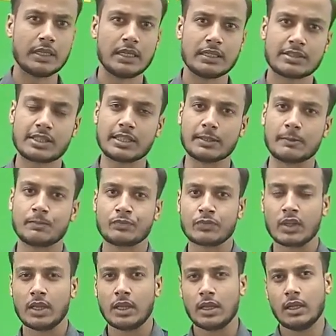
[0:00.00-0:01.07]
See,
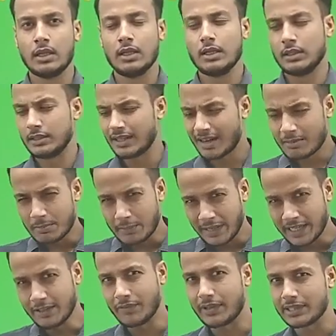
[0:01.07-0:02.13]
there are
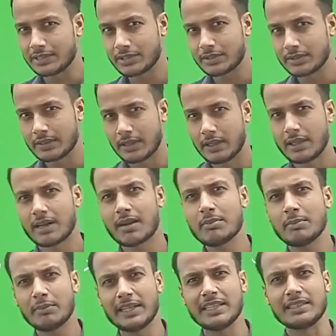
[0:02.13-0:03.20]
many ways, there are
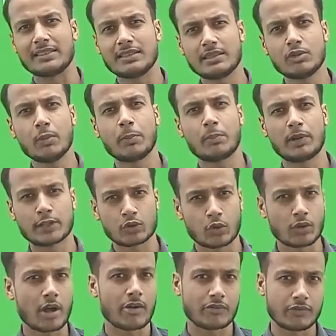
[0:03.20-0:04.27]
many, plethora
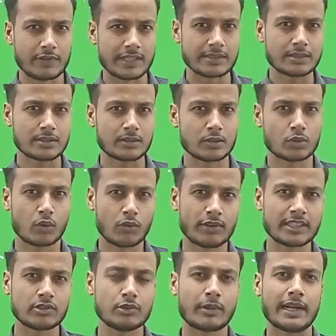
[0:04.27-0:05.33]
of ways through
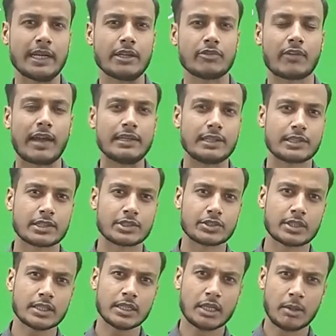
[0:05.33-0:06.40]
which you can define
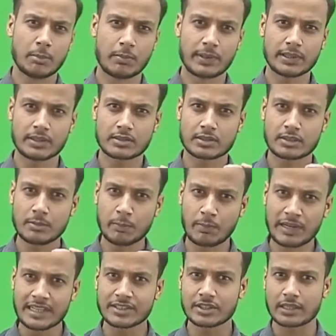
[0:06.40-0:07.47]
literature, but the
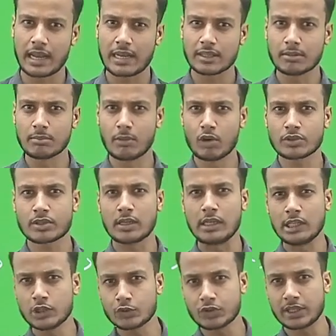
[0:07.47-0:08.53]
simplest and the most
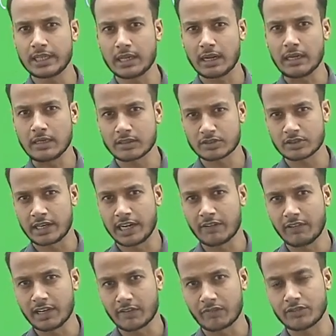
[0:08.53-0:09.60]
lucid, understandable
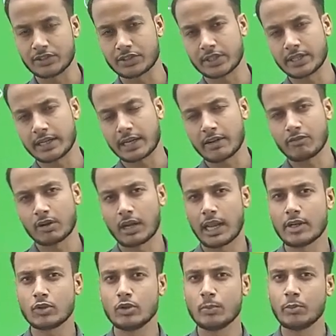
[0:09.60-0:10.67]
definition that I would
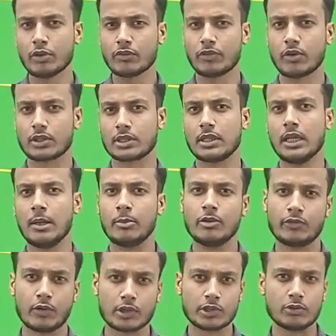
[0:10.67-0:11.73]
like to put forth
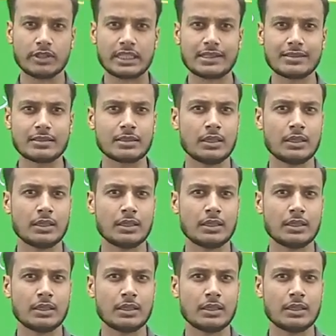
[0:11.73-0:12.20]
before you is